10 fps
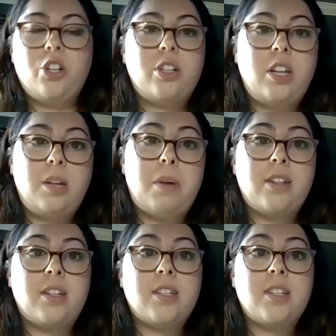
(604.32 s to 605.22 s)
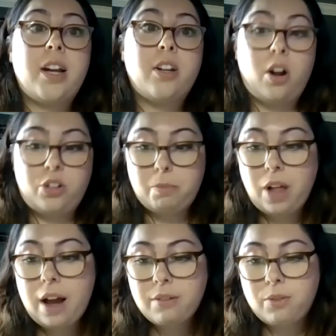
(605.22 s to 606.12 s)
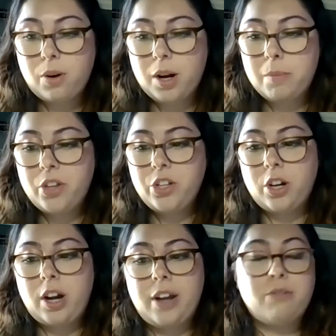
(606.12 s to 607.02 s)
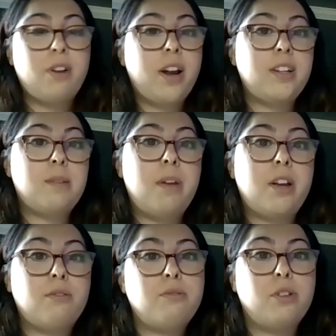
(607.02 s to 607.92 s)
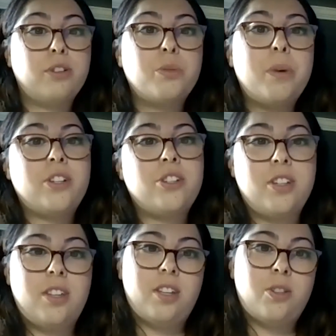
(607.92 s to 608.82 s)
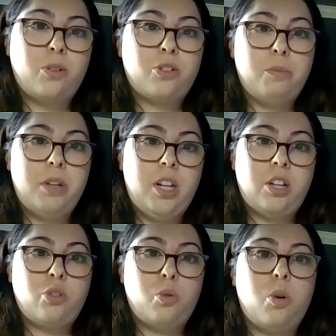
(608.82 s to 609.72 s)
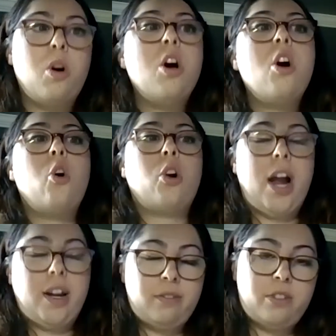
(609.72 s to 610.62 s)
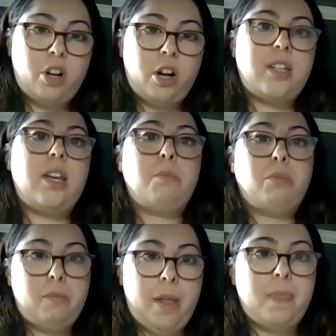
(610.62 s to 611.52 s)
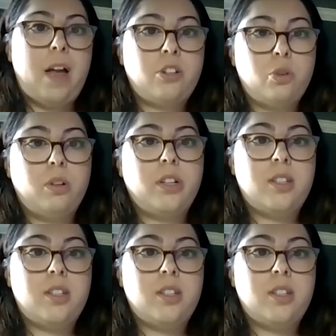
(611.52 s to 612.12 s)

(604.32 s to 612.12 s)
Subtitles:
and your team has decided on platform, then you're kind of ready to make a full switch to the social media tool or kind of start to implement that tool